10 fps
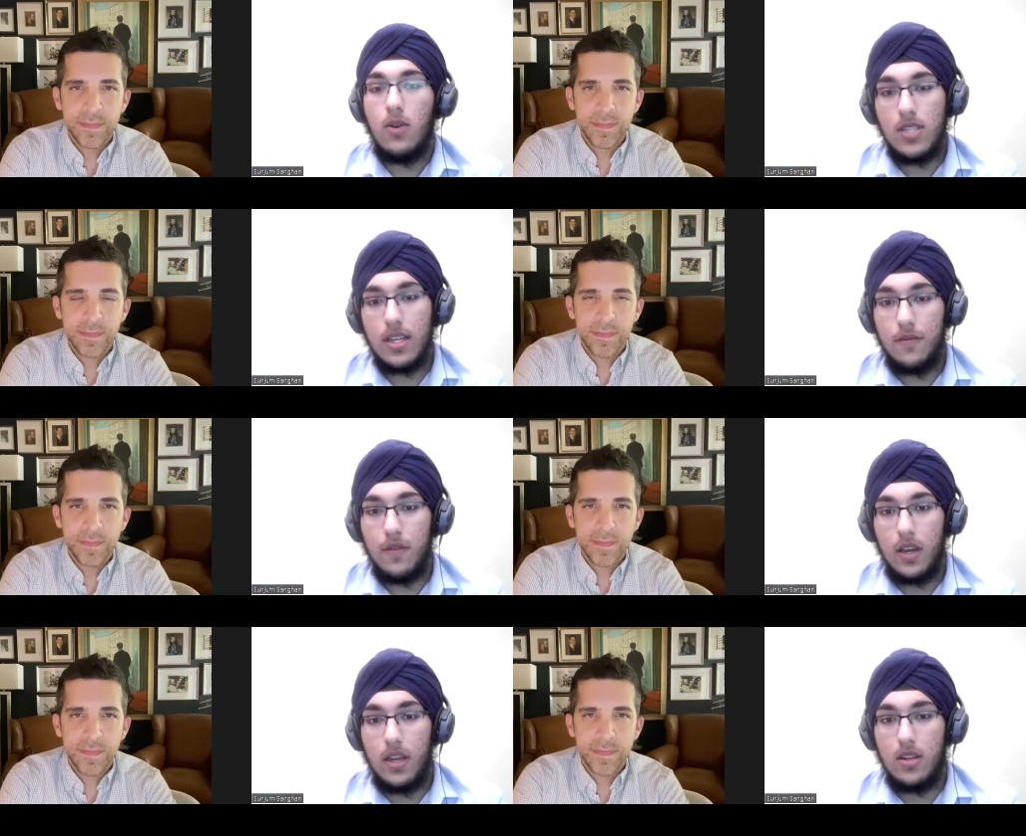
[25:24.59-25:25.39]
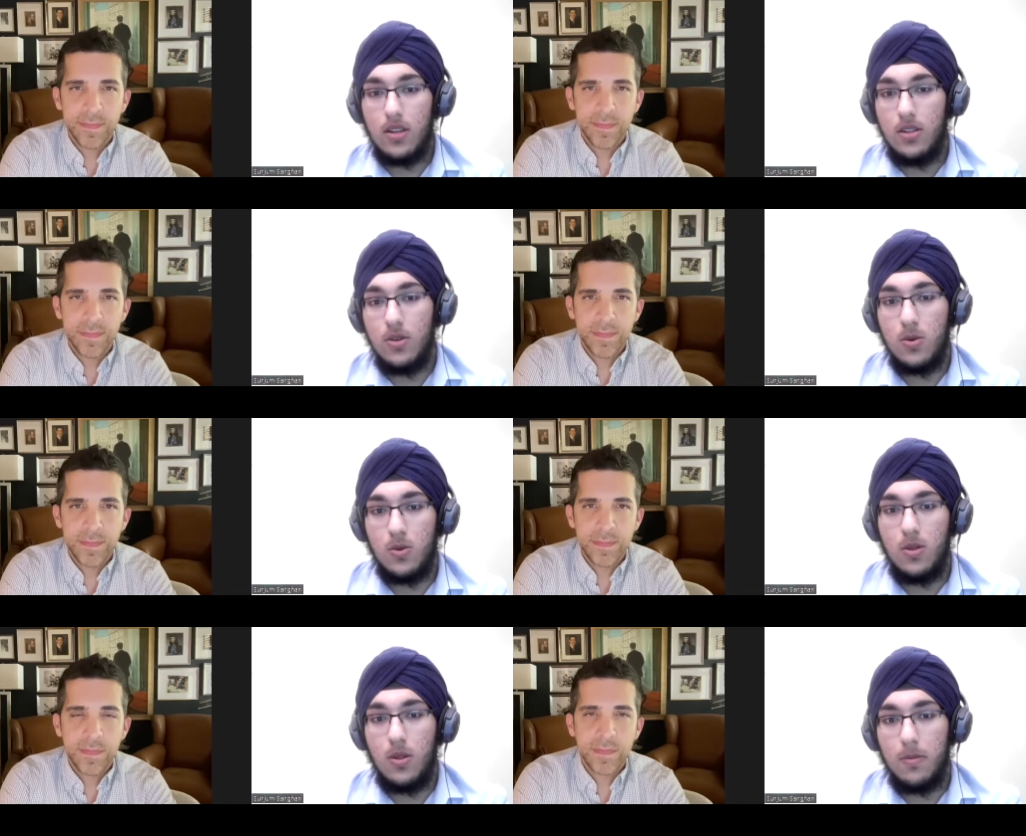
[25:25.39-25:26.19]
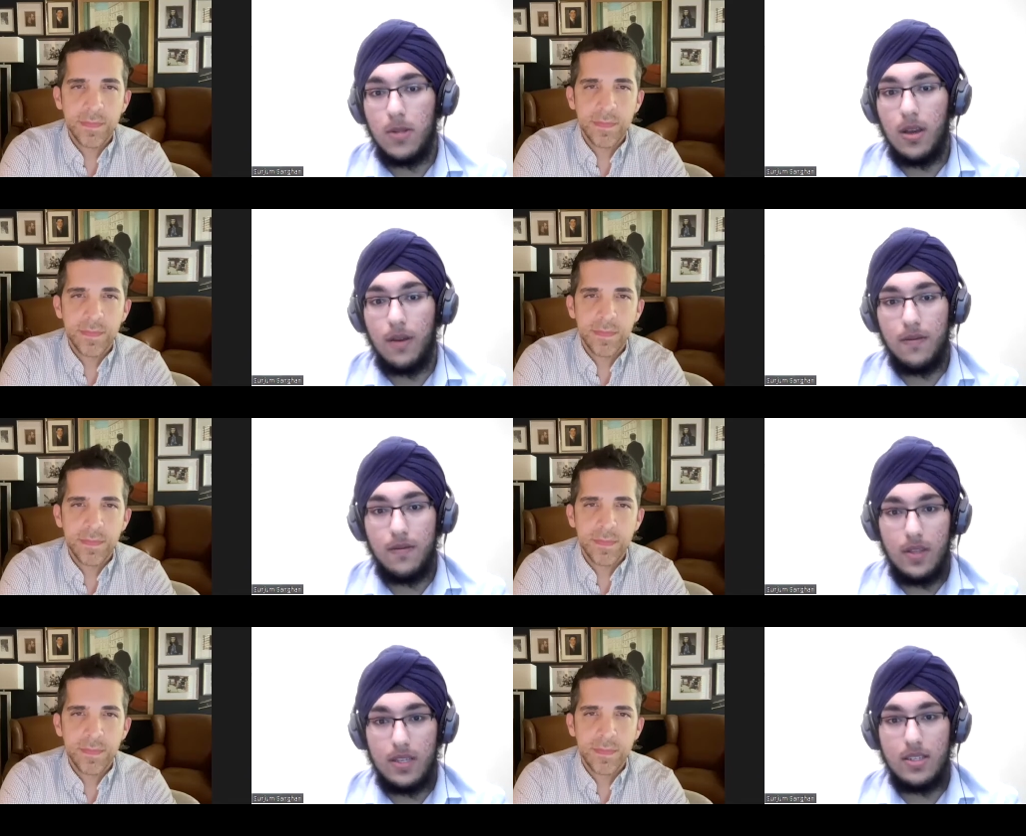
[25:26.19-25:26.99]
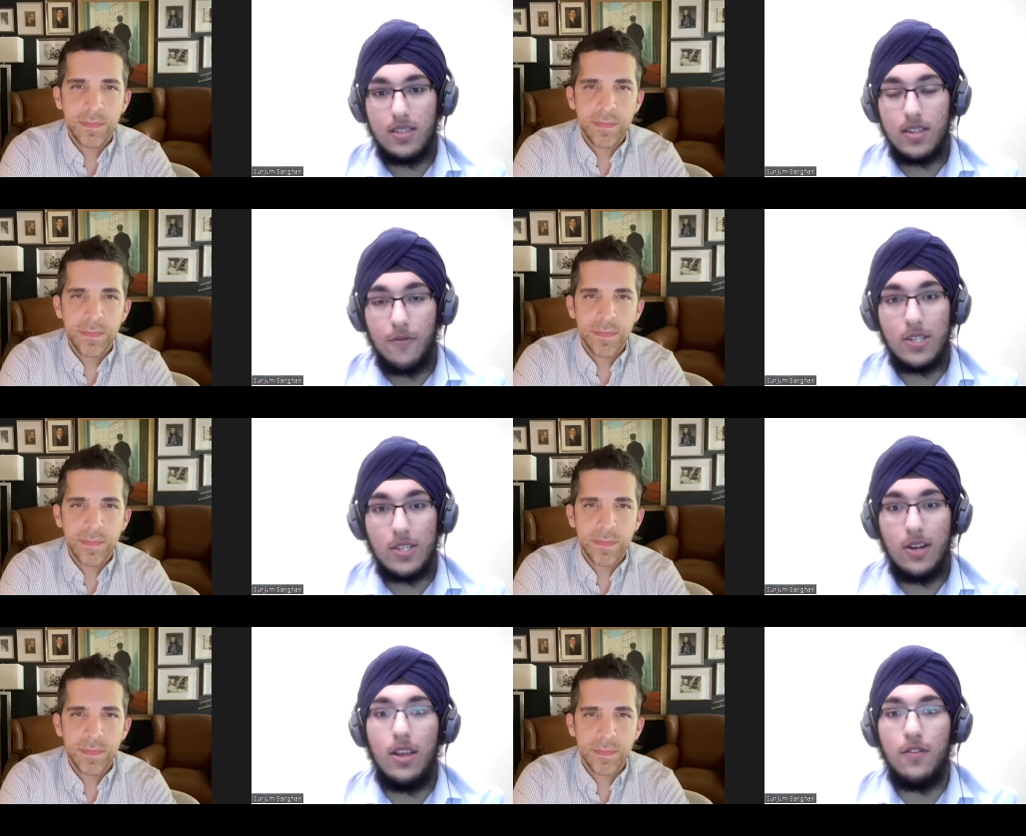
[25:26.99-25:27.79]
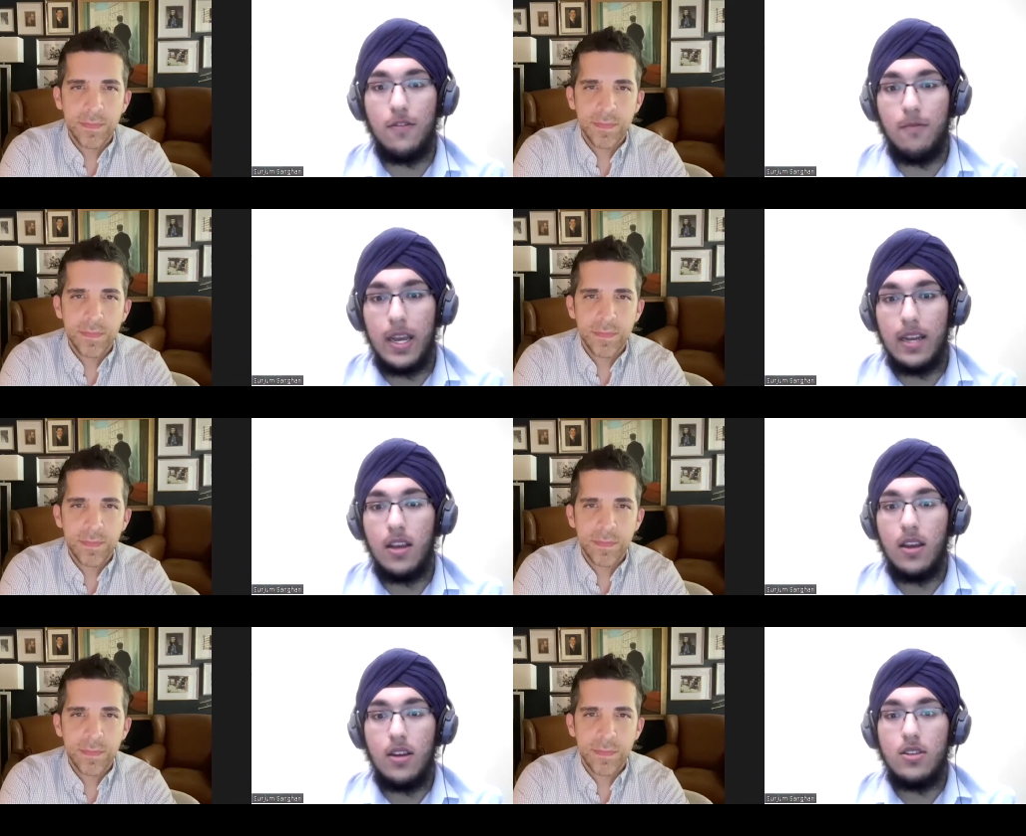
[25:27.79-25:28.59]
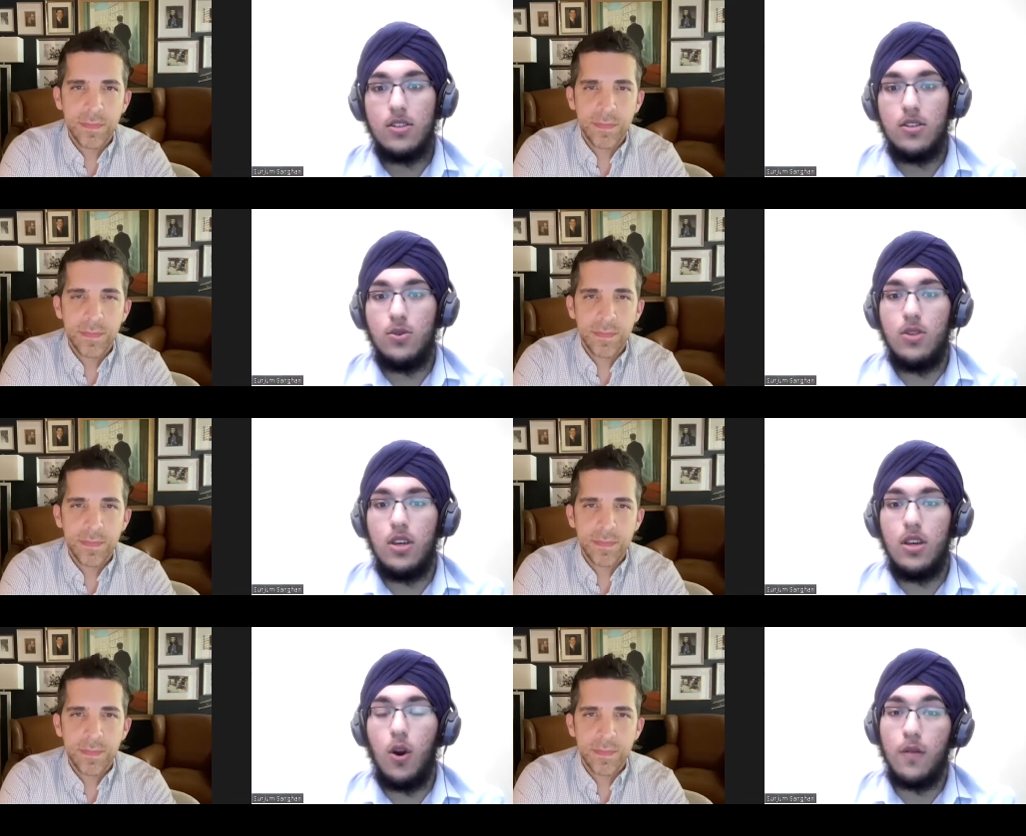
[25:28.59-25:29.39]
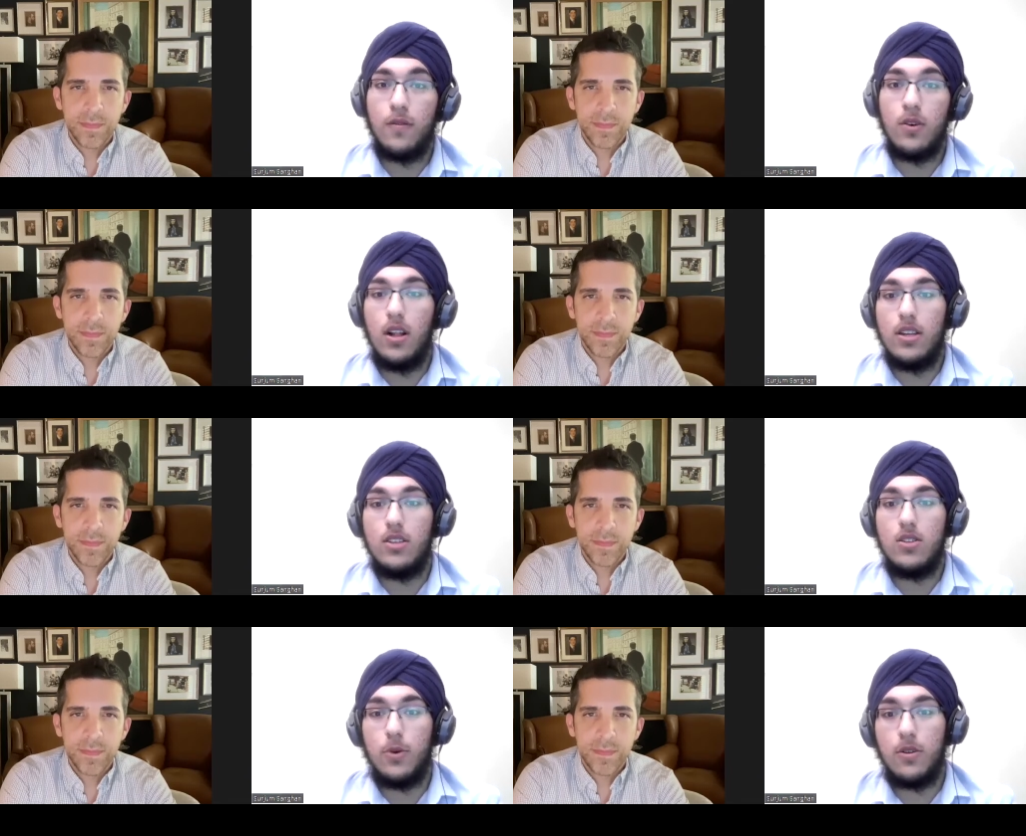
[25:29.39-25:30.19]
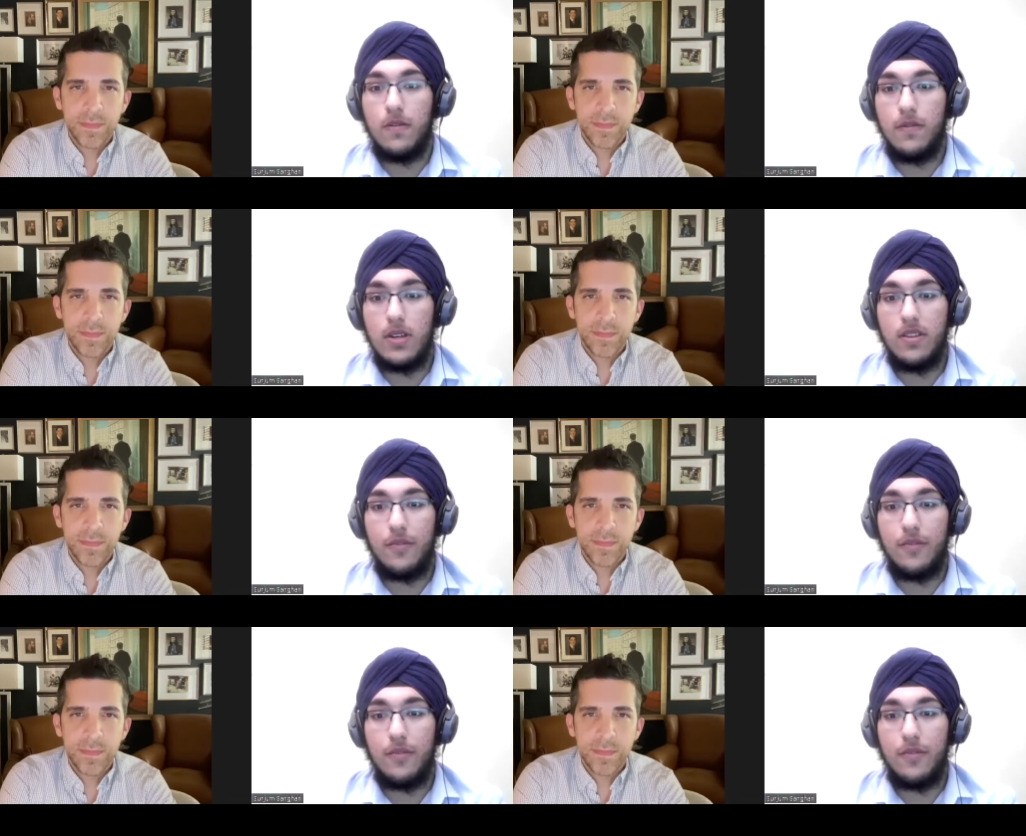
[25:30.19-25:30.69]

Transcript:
Speaker 1: how significant do you believe these discoveries are that you've made to the overall historical